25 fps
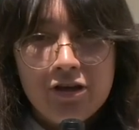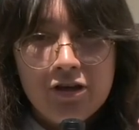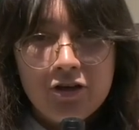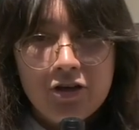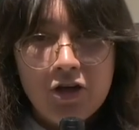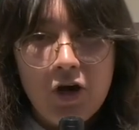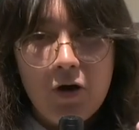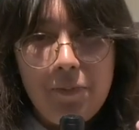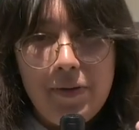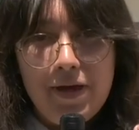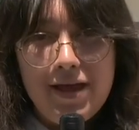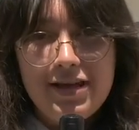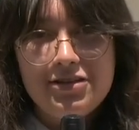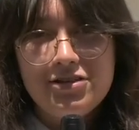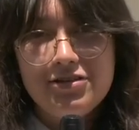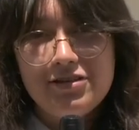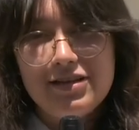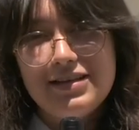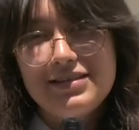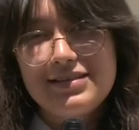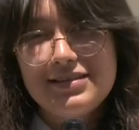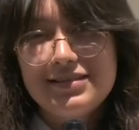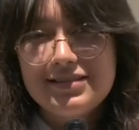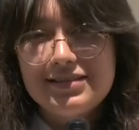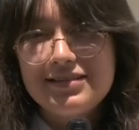Go
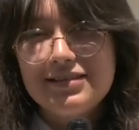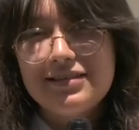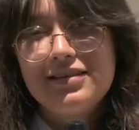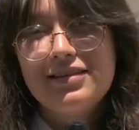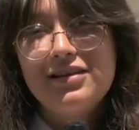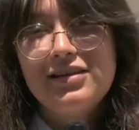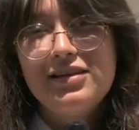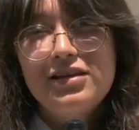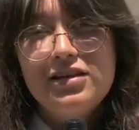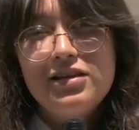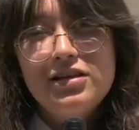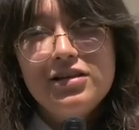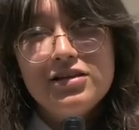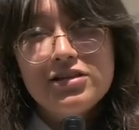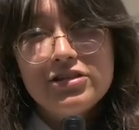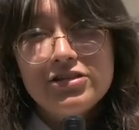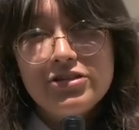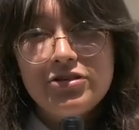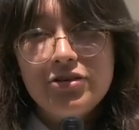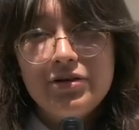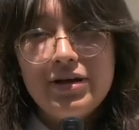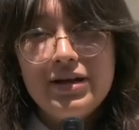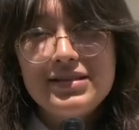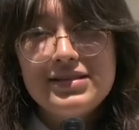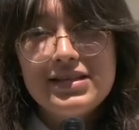Patriots!
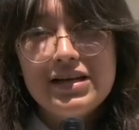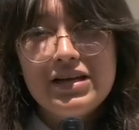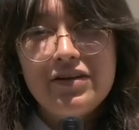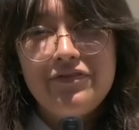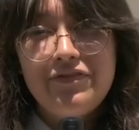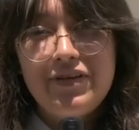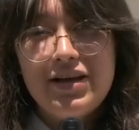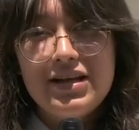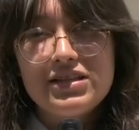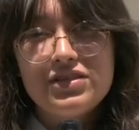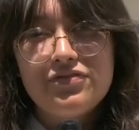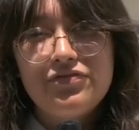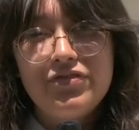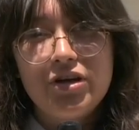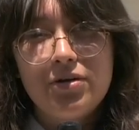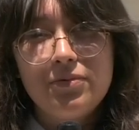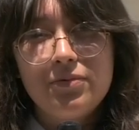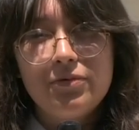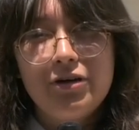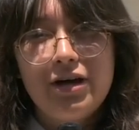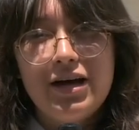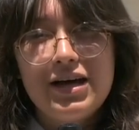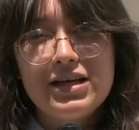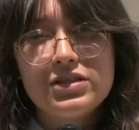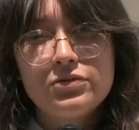Students in advanced film
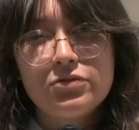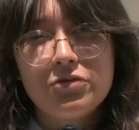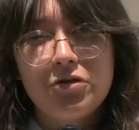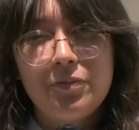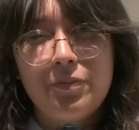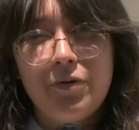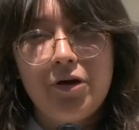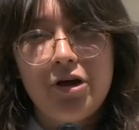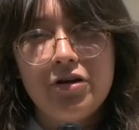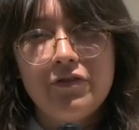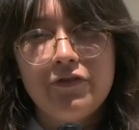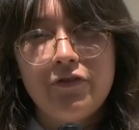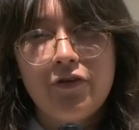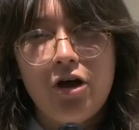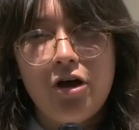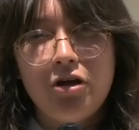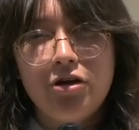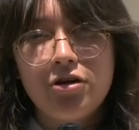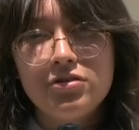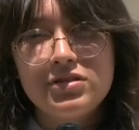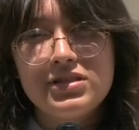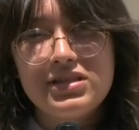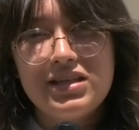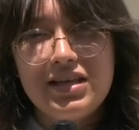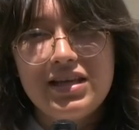class were a part of R
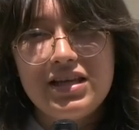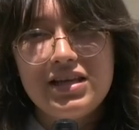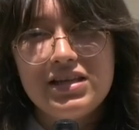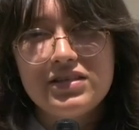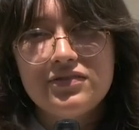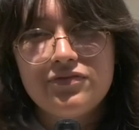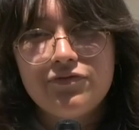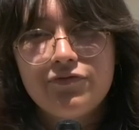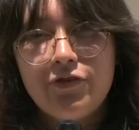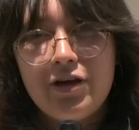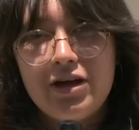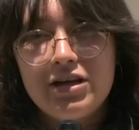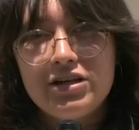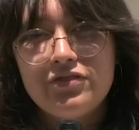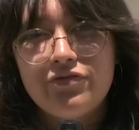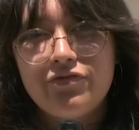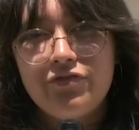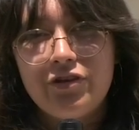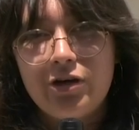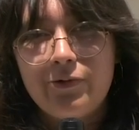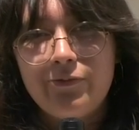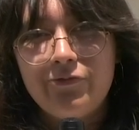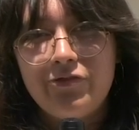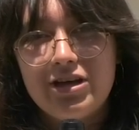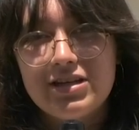O C E's Fresh
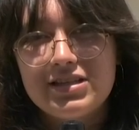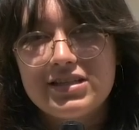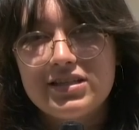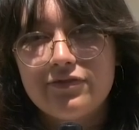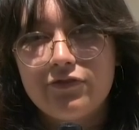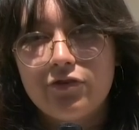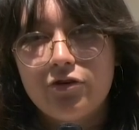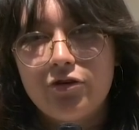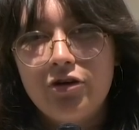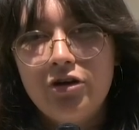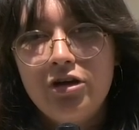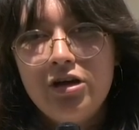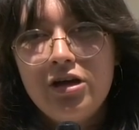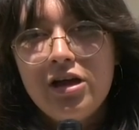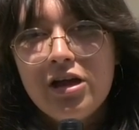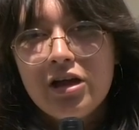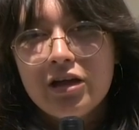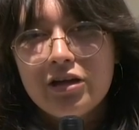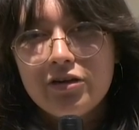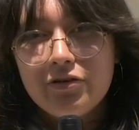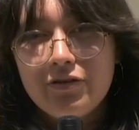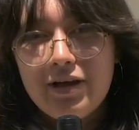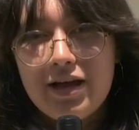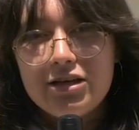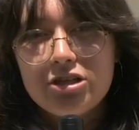Film Festival.
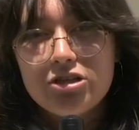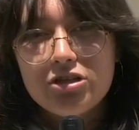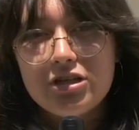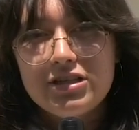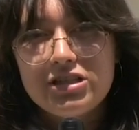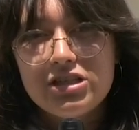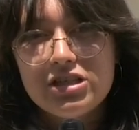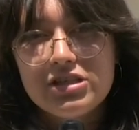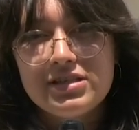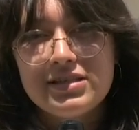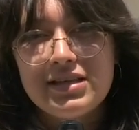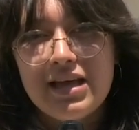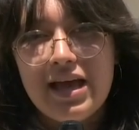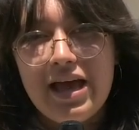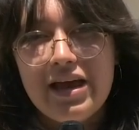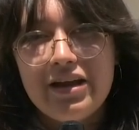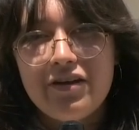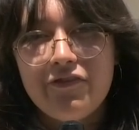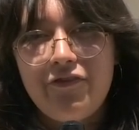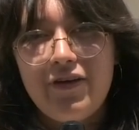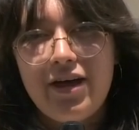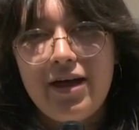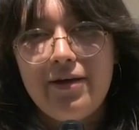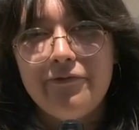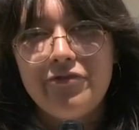Congratulations to Anna
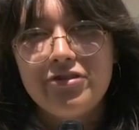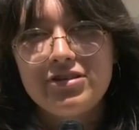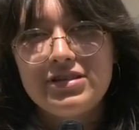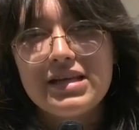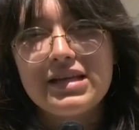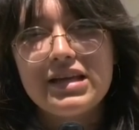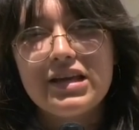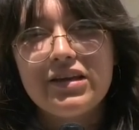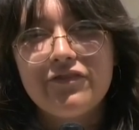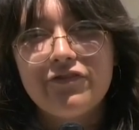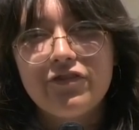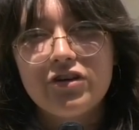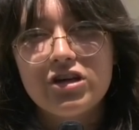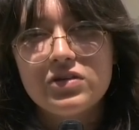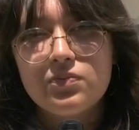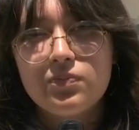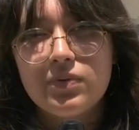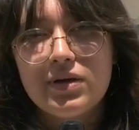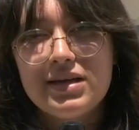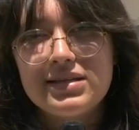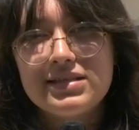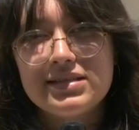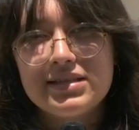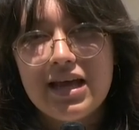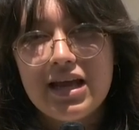Pham for taking first
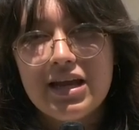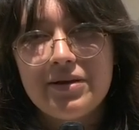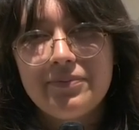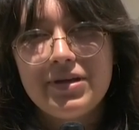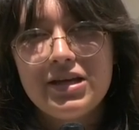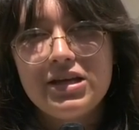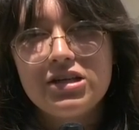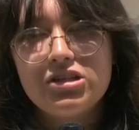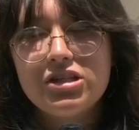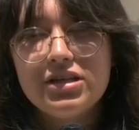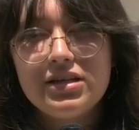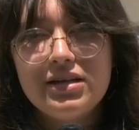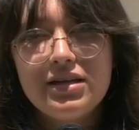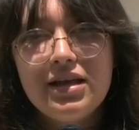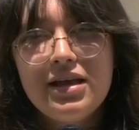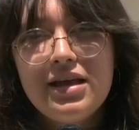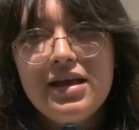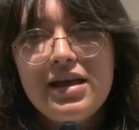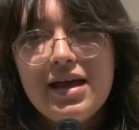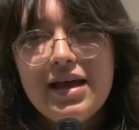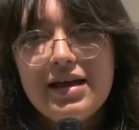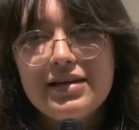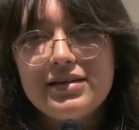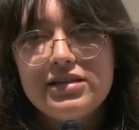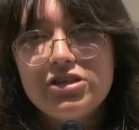place in animation,
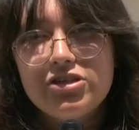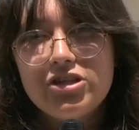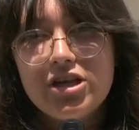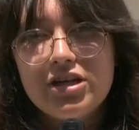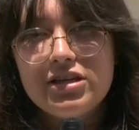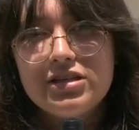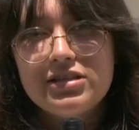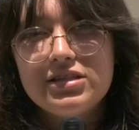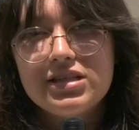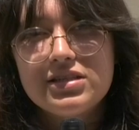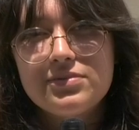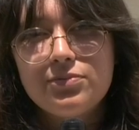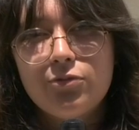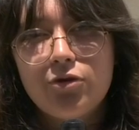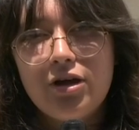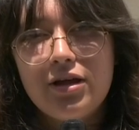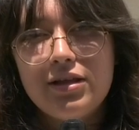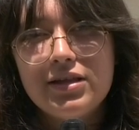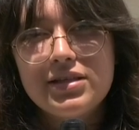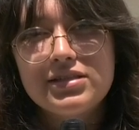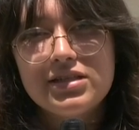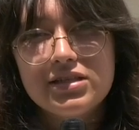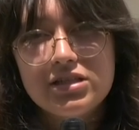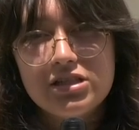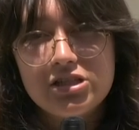and to Genesis
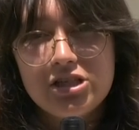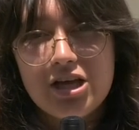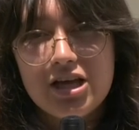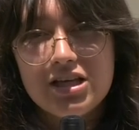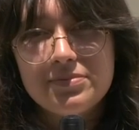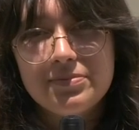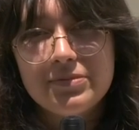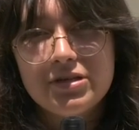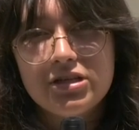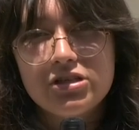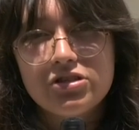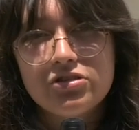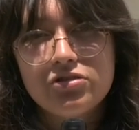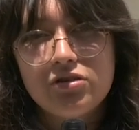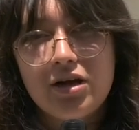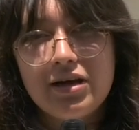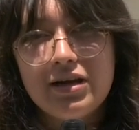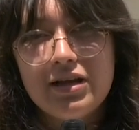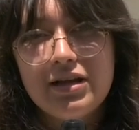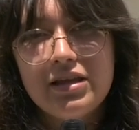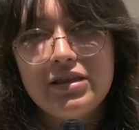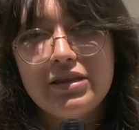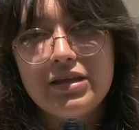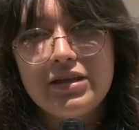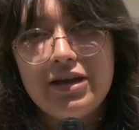Morales and Jasmine
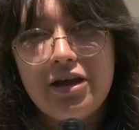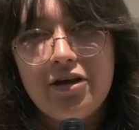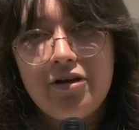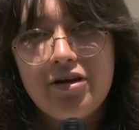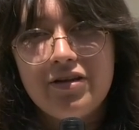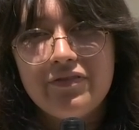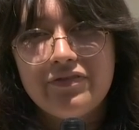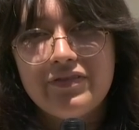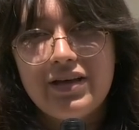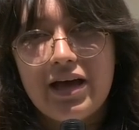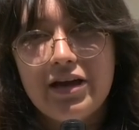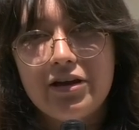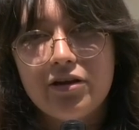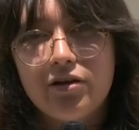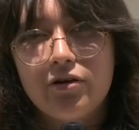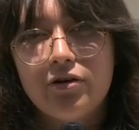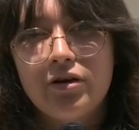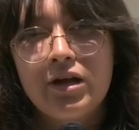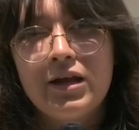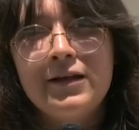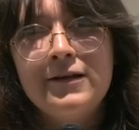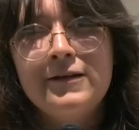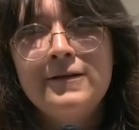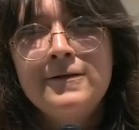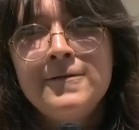Estrada in the narrative
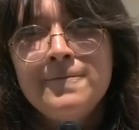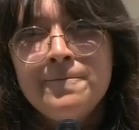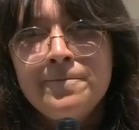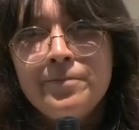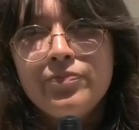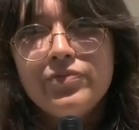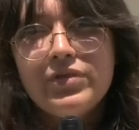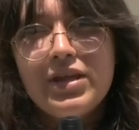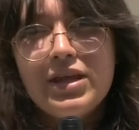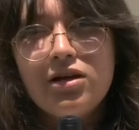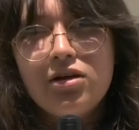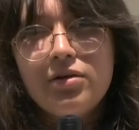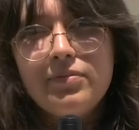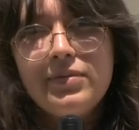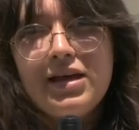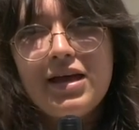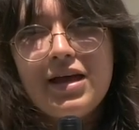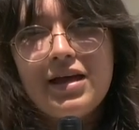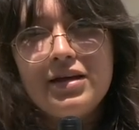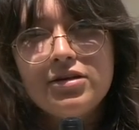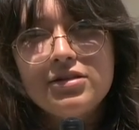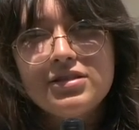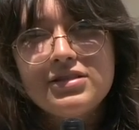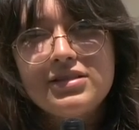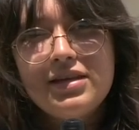category. Naomi
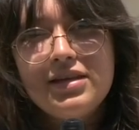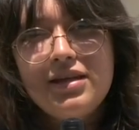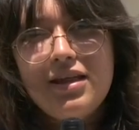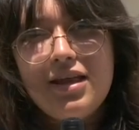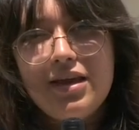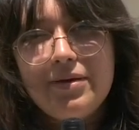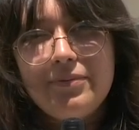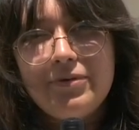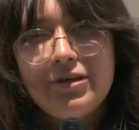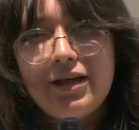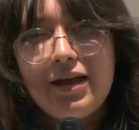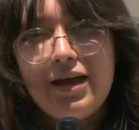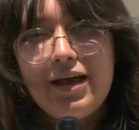Anderson, Ab-